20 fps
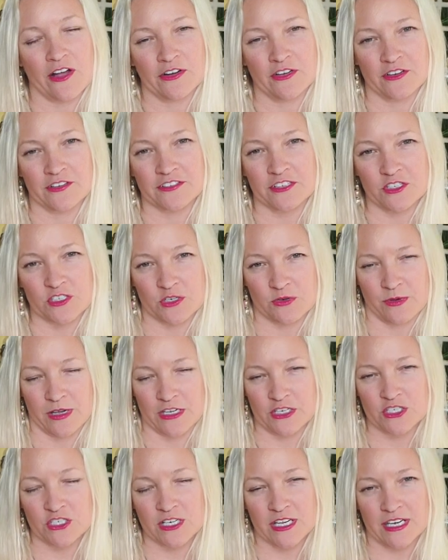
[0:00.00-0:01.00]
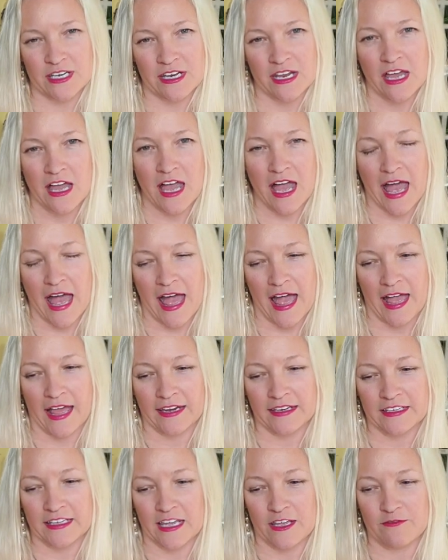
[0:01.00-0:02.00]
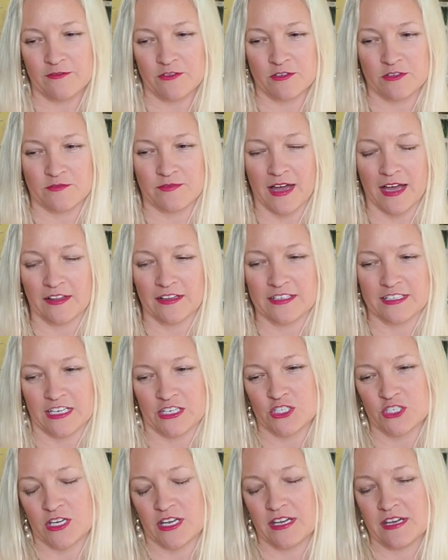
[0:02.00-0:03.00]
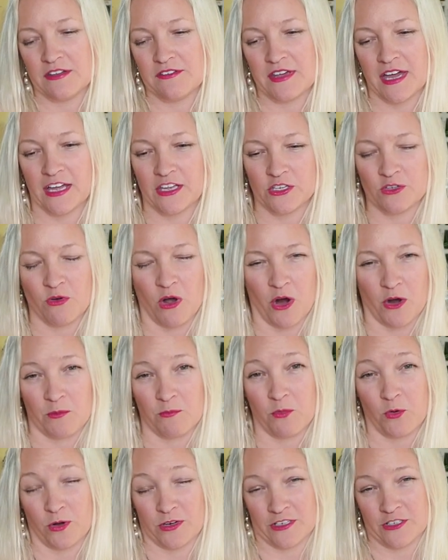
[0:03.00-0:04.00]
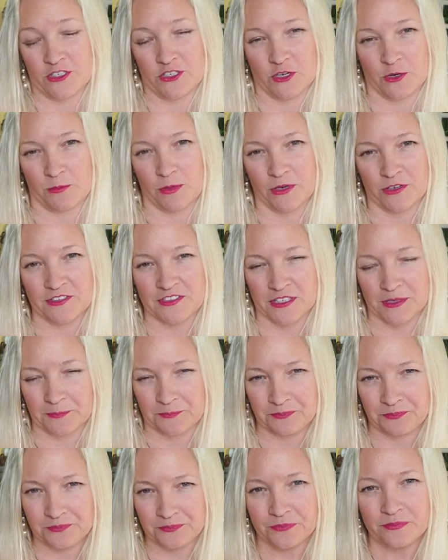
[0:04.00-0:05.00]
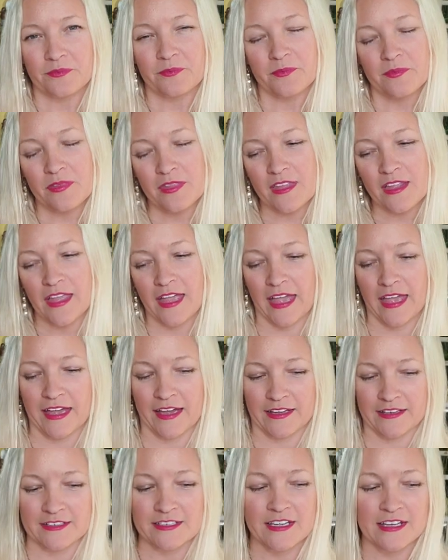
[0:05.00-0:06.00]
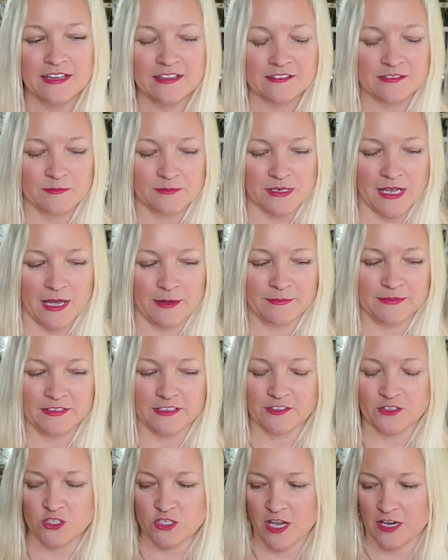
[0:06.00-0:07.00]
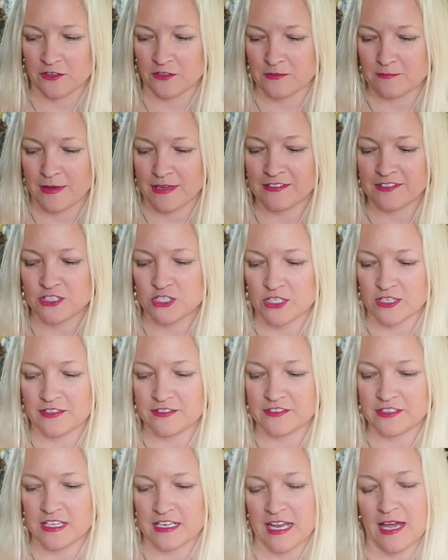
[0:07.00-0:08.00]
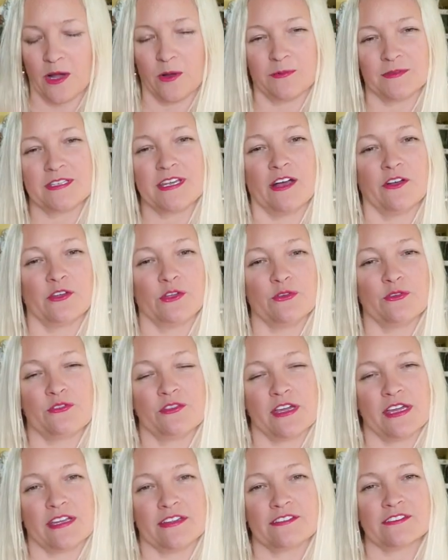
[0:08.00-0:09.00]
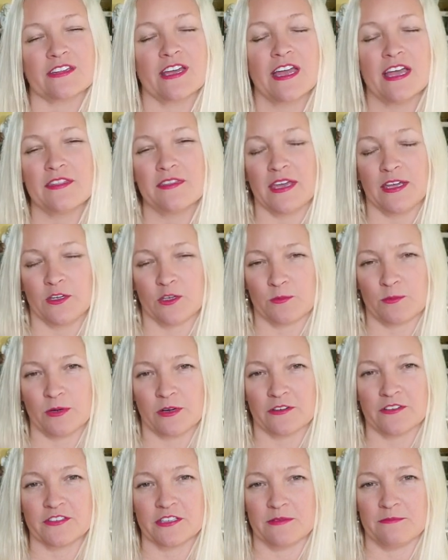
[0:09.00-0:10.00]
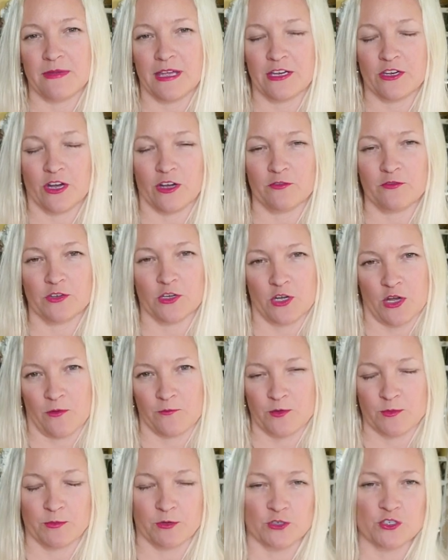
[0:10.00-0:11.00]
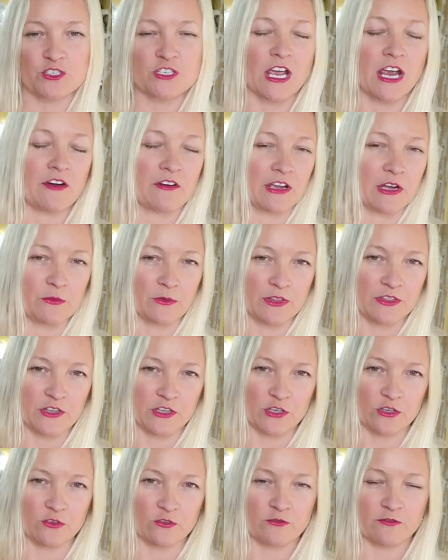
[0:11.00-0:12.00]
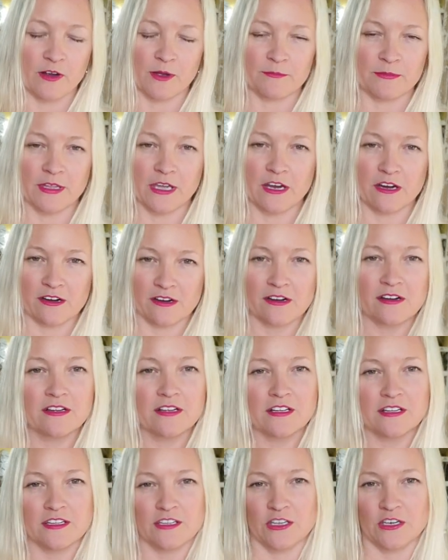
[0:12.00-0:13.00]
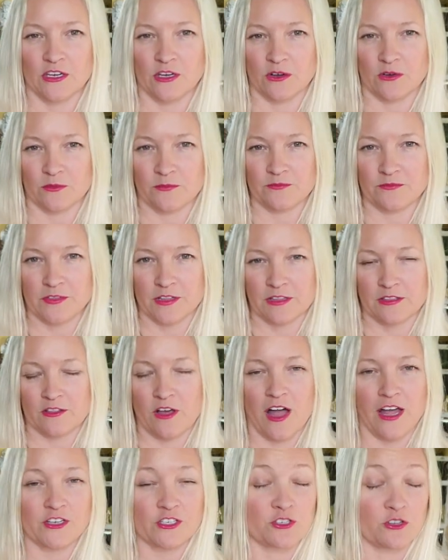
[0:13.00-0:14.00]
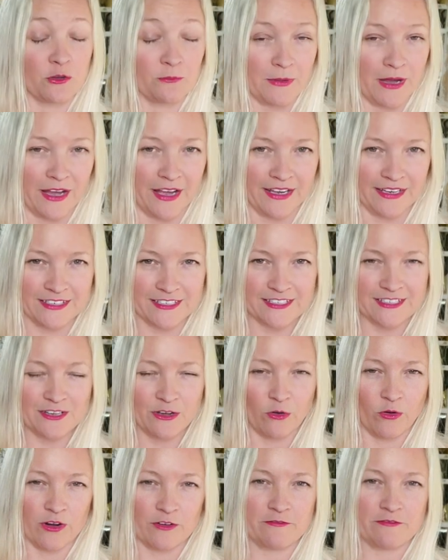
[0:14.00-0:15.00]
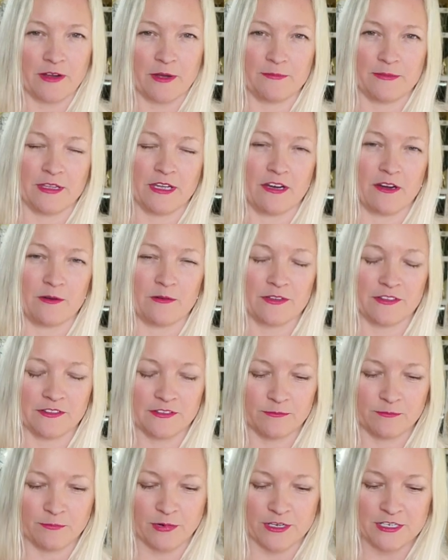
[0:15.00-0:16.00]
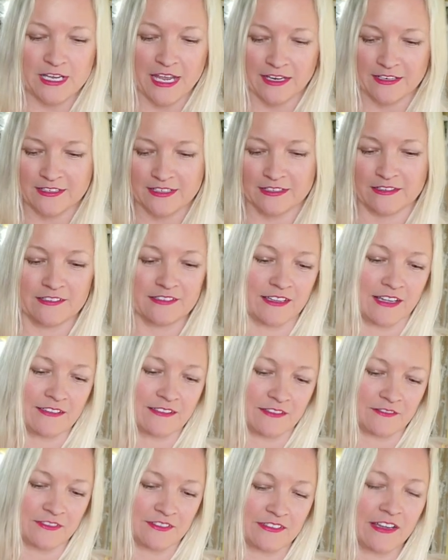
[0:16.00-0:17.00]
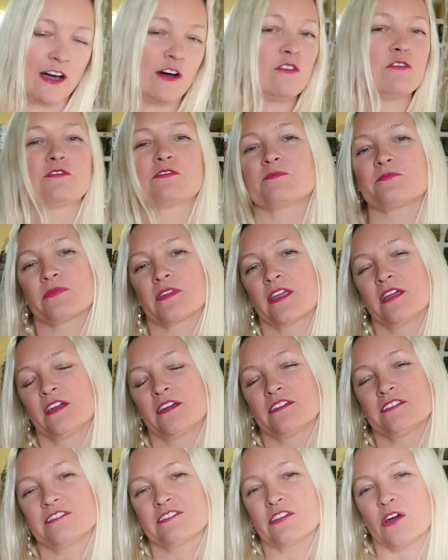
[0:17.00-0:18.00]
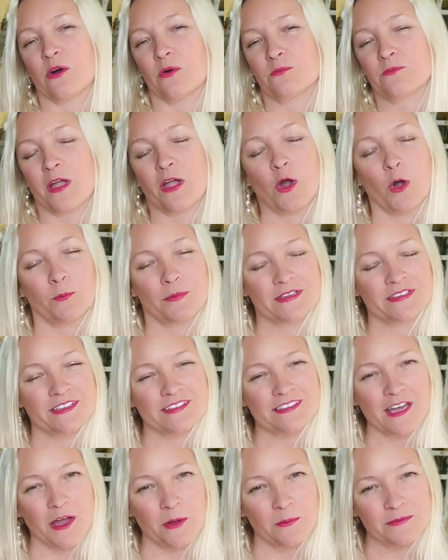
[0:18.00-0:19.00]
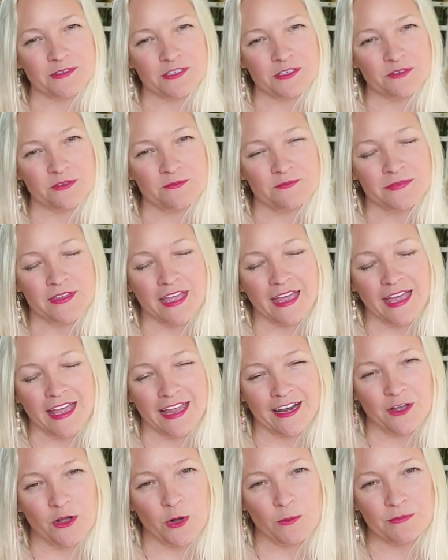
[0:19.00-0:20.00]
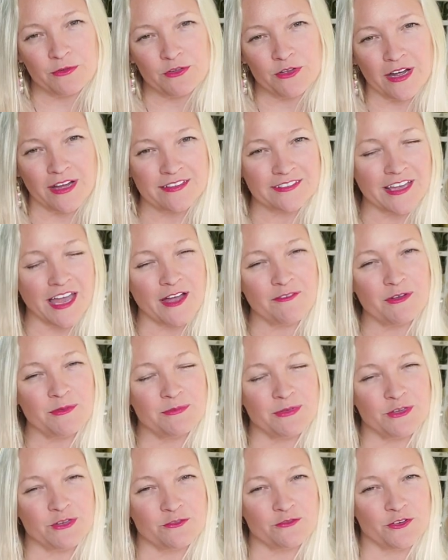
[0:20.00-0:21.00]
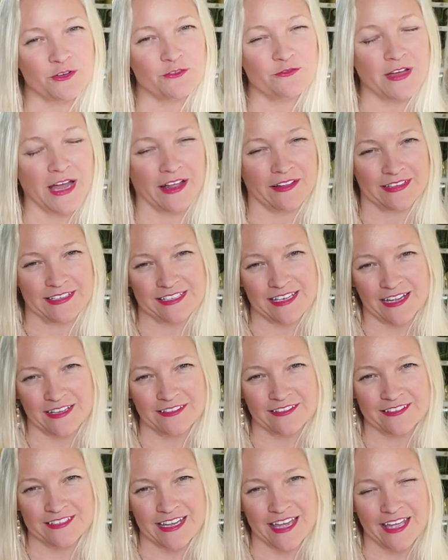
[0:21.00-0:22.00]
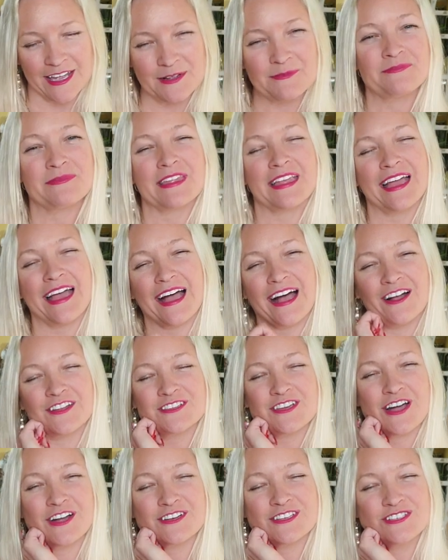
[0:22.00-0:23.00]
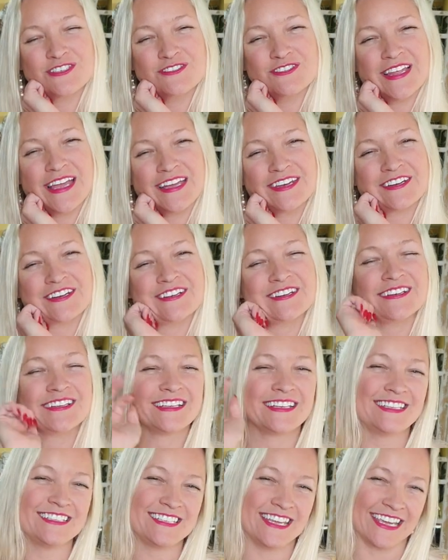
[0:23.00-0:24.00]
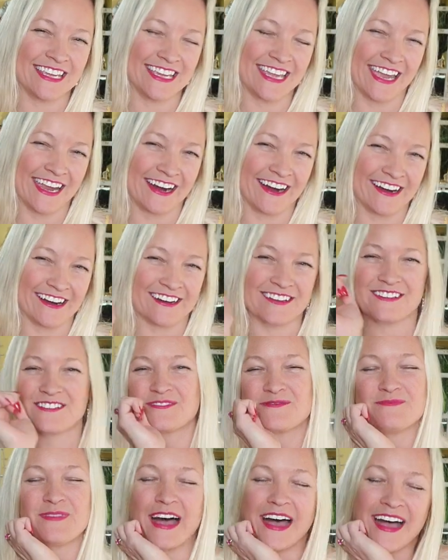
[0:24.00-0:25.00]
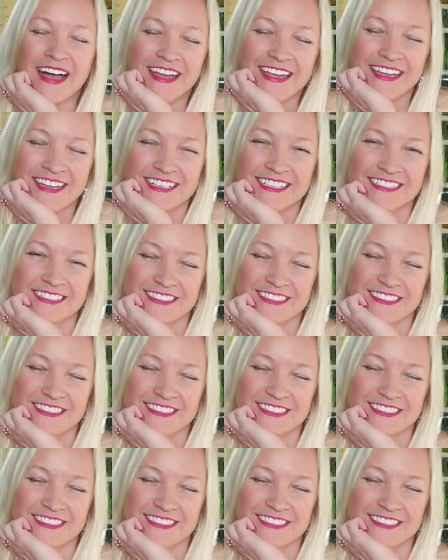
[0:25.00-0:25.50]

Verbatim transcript: on your situation and gave you the validation that you are important to your person. And sometimes these channeled messages can help tell you things that your person may not feel comfortable sharing with you from their, you know, logical mind or from their protected sense of self. So I hope this has helped you and I hope you guys have a beautiful Valentine's Day. I'll talk to you later. Take care. Bye.